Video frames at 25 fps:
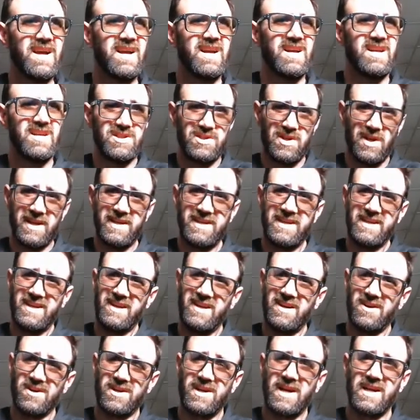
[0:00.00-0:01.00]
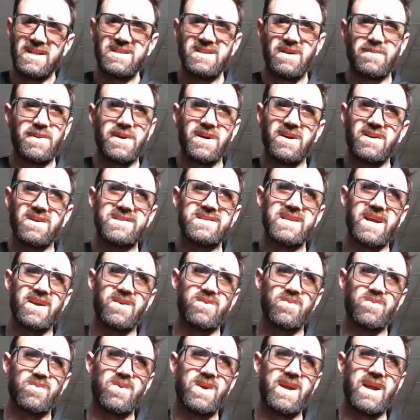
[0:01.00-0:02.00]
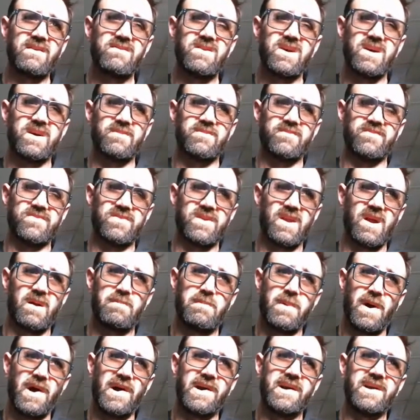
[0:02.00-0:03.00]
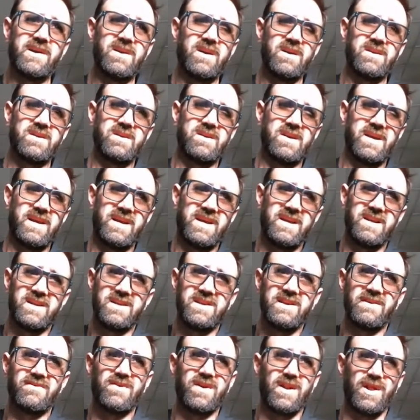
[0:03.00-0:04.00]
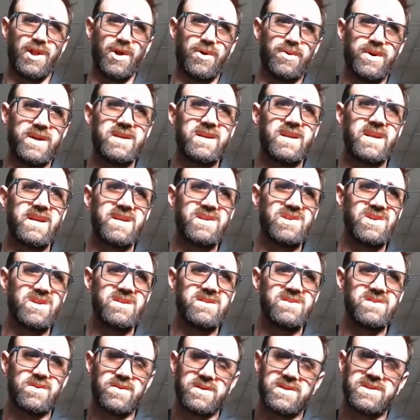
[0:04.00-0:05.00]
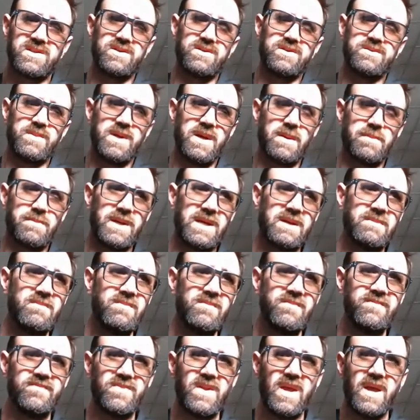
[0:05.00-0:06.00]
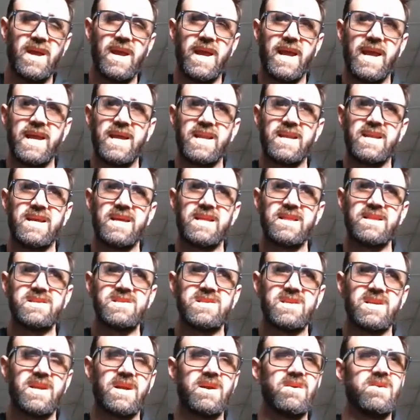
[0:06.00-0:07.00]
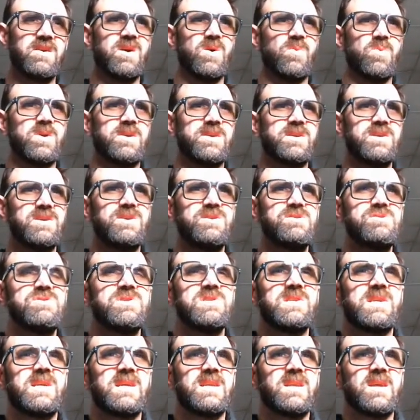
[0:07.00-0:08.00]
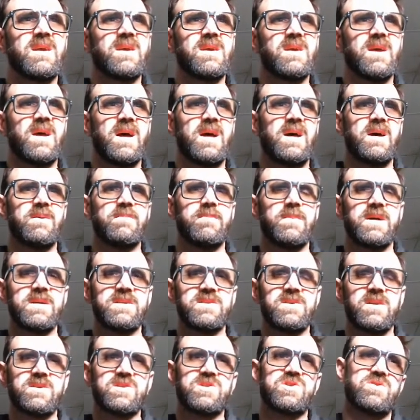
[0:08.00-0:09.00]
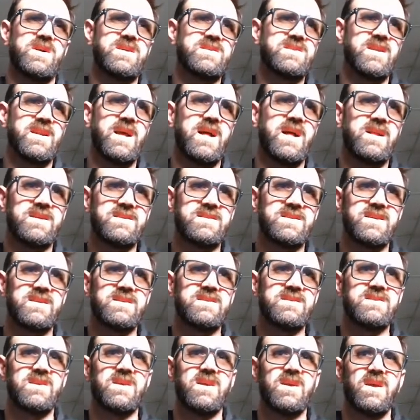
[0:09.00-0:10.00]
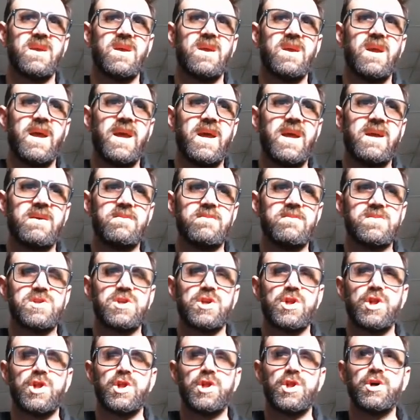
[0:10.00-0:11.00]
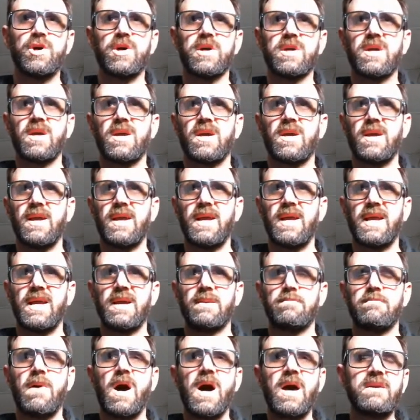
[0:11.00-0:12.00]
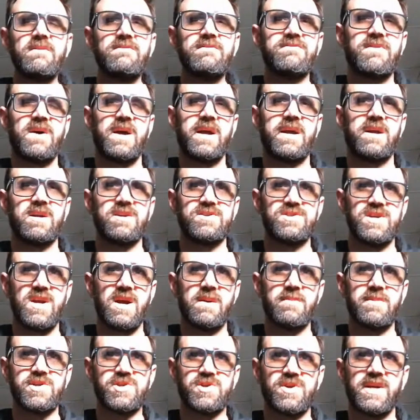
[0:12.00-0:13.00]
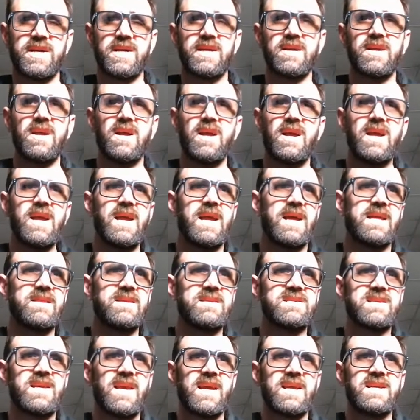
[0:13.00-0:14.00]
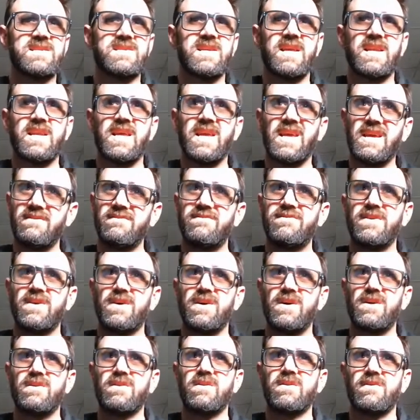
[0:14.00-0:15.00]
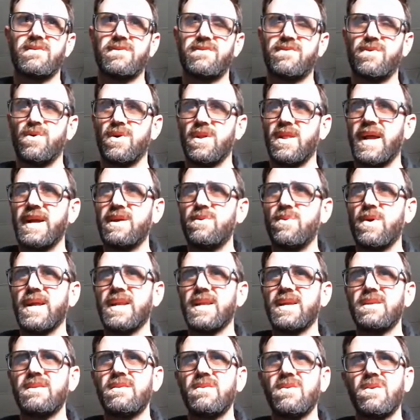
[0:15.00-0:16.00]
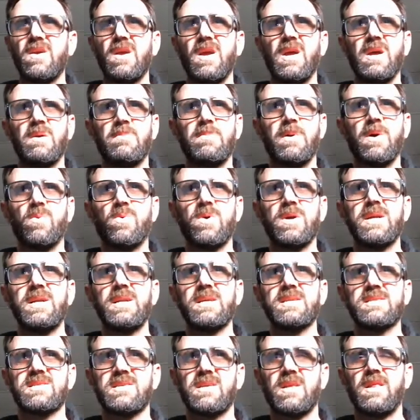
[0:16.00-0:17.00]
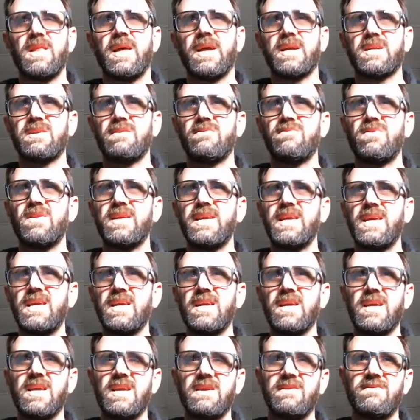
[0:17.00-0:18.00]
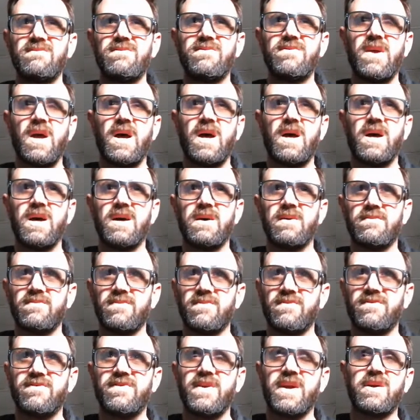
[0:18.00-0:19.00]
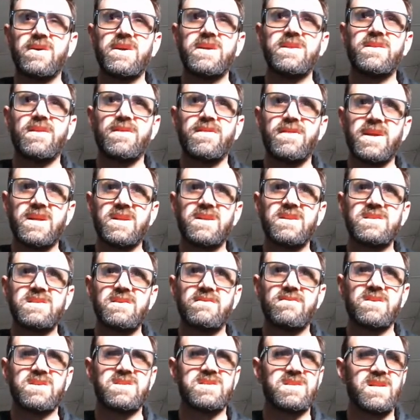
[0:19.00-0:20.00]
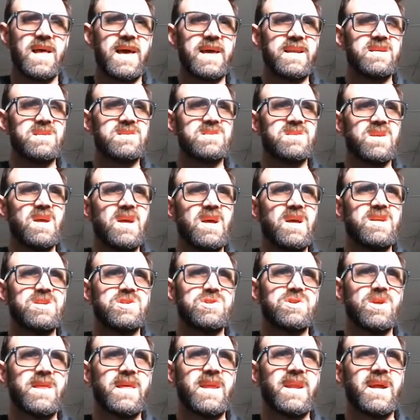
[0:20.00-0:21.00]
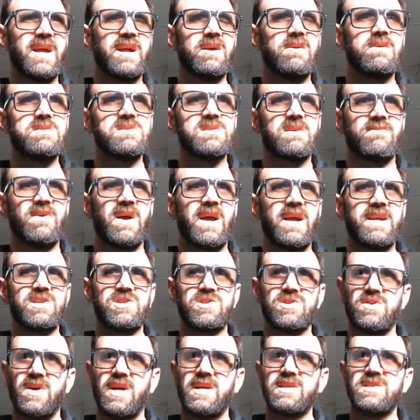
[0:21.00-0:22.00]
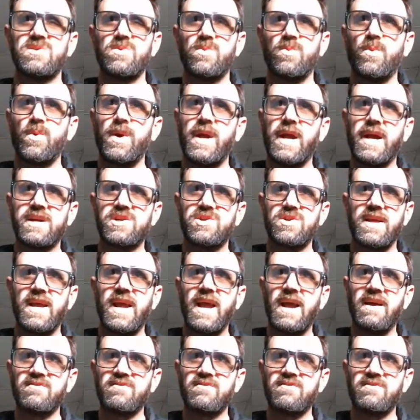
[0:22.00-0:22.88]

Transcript: So the idea or concept here is that we have a bar in different loading conditions, or excuse me, a beam. And in this scenario, we're using a stress analysis to look and modify our geometry, in this case, an infill for lightweighting, but we're going to selectively vary the thickness of this lattice so that at areas of high stress, we actually have